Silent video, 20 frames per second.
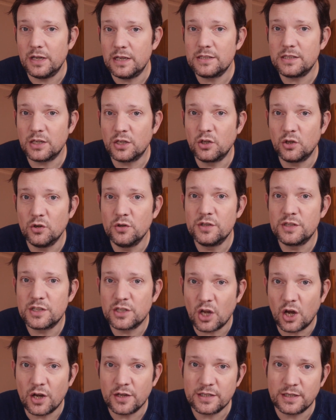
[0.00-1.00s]
it's a good
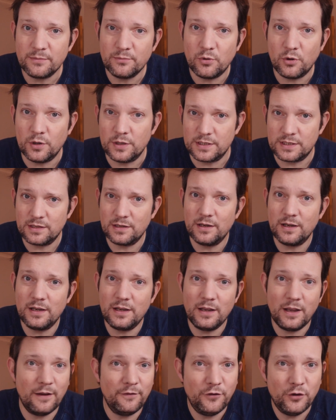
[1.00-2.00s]
starting point.
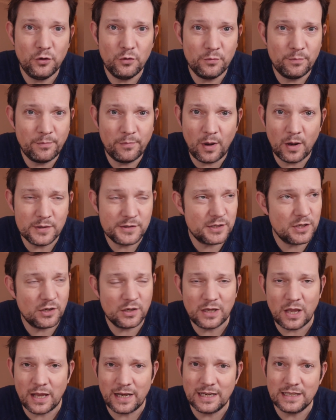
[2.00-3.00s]
If you
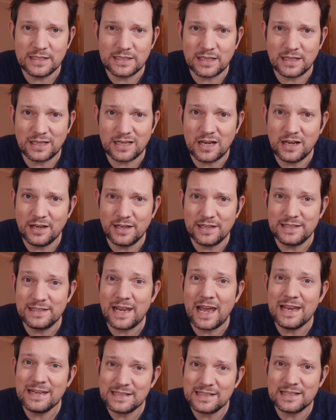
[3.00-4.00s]
get into the kind of
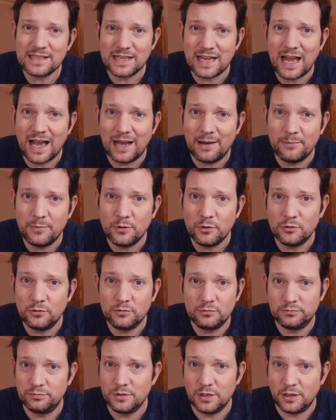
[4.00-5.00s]
Nest Cam
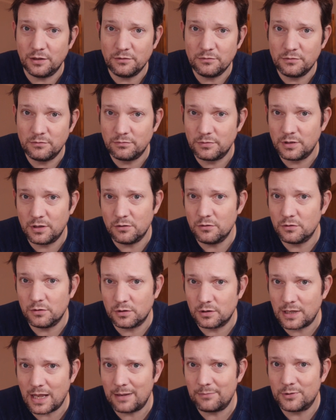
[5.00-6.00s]
or, you know, Google
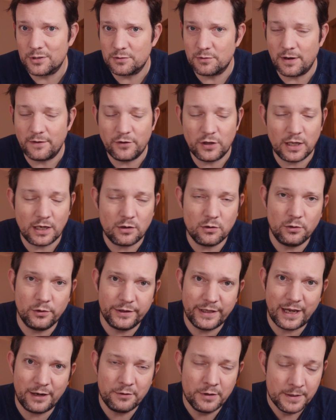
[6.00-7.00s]
cameras, whatever they're called
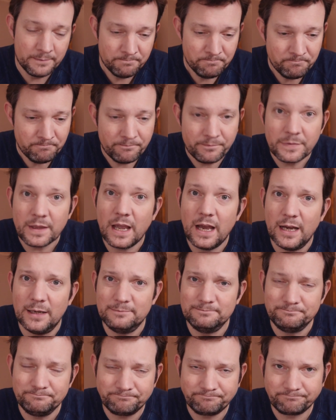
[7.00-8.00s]
now,
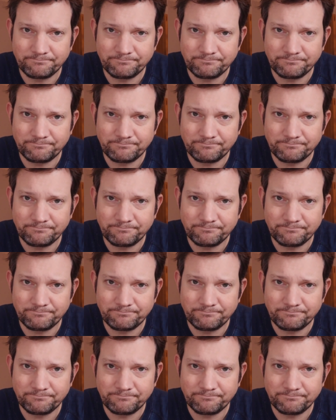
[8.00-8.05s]
um,